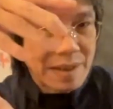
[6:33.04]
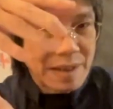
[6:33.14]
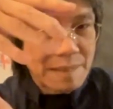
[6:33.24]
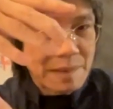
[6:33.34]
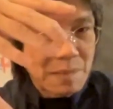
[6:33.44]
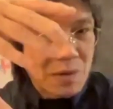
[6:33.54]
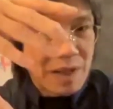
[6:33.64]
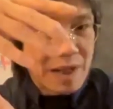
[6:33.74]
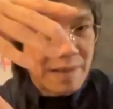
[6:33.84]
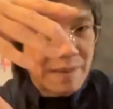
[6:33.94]
My point
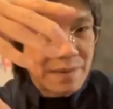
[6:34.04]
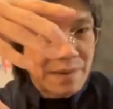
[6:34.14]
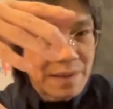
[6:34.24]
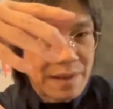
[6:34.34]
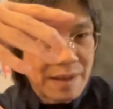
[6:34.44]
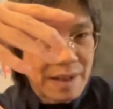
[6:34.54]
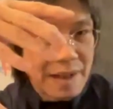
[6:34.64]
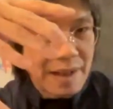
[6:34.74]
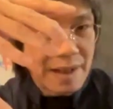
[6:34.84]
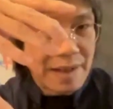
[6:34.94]
here. Okay.
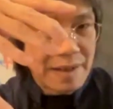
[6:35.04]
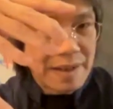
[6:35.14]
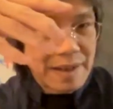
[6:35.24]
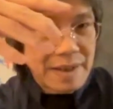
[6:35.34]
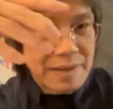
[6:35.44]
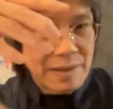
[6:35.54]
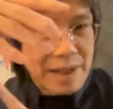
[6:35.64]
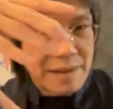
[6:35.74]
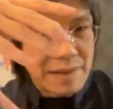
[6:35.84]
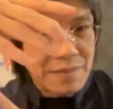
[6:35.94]
Yeah. So
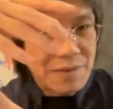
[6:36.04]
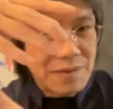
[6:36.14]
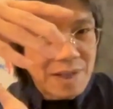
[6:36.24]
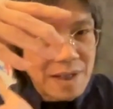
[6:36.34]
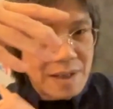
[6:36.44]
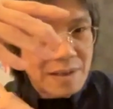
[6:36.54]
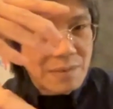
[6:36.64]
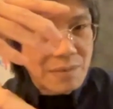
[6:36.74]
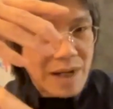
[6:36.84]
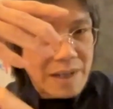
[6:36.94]
now if you see the
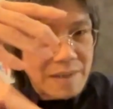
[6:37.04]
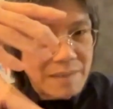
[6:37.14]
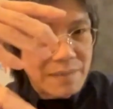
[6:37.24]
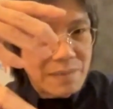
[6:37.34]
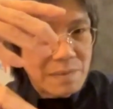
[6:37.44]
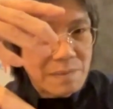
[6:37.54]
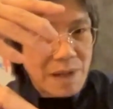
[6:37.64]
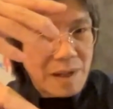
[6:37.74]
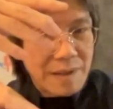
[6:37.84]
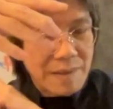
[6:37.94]
red
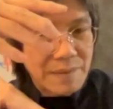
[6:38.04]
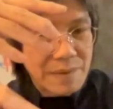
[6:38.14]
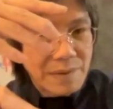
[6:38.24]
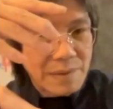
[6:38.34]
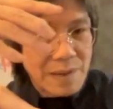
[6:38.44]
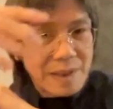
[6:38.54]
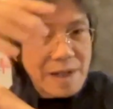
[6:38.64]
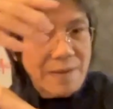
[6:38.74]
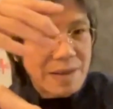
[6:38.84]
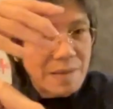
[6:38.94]
mark, the red
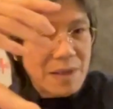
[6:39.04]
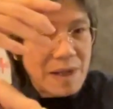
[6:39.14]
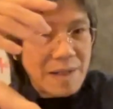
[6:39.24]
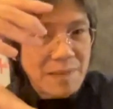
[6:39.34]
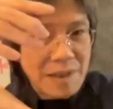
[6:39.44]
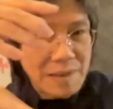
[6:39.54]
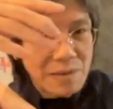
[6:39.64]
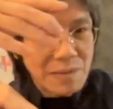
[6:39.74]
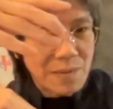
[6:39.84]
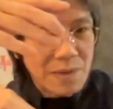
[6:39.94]
character behind me,
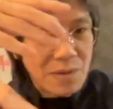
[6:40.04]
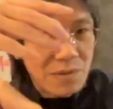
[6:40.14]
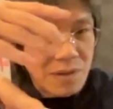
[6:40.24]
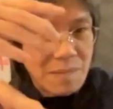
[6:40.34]
so if we use that